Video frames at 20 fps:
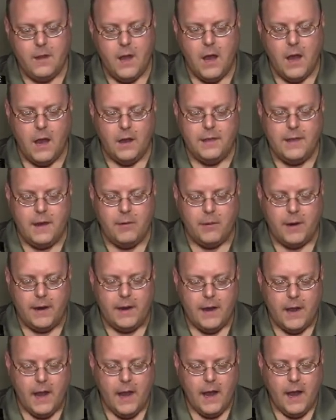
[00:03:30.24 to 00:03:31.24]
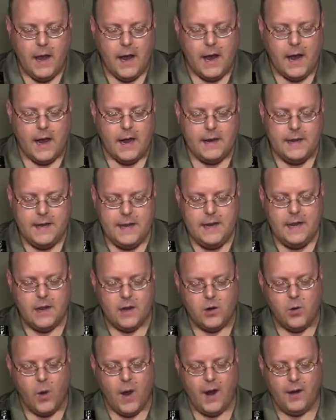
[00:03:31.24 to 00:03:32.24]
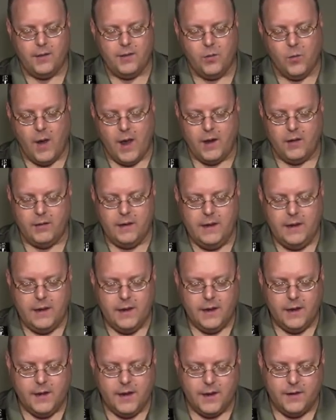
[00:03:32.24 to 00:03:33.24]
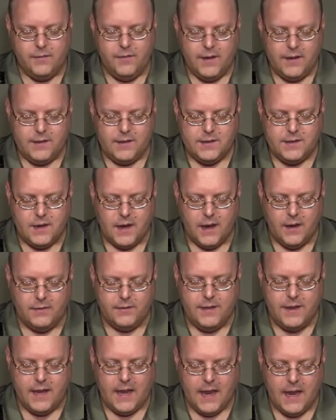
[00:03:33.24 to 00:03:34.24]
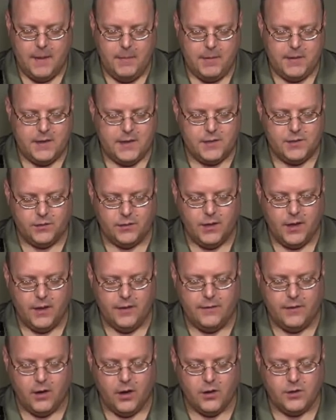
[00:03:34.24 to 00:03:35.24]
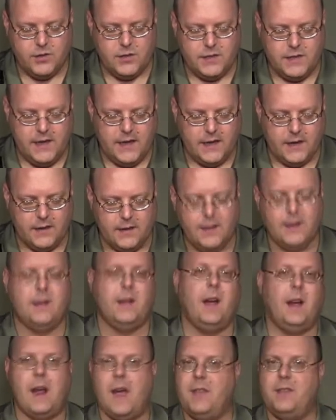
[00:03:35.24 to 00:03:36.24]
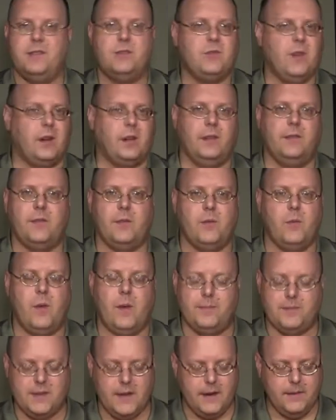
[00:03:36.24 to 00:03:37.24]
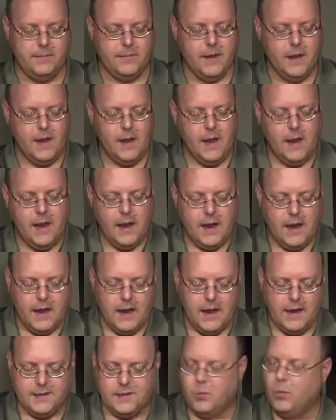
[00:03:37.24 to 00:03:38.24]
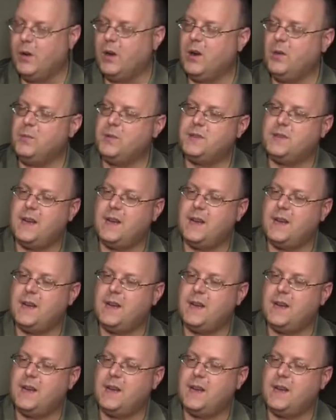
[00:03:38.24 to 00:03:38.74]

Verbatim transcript: Uh, anyway, uh, he acquired the winery, convinced of the high potential of Argentina. I got this directly from the website. Uh, so 100%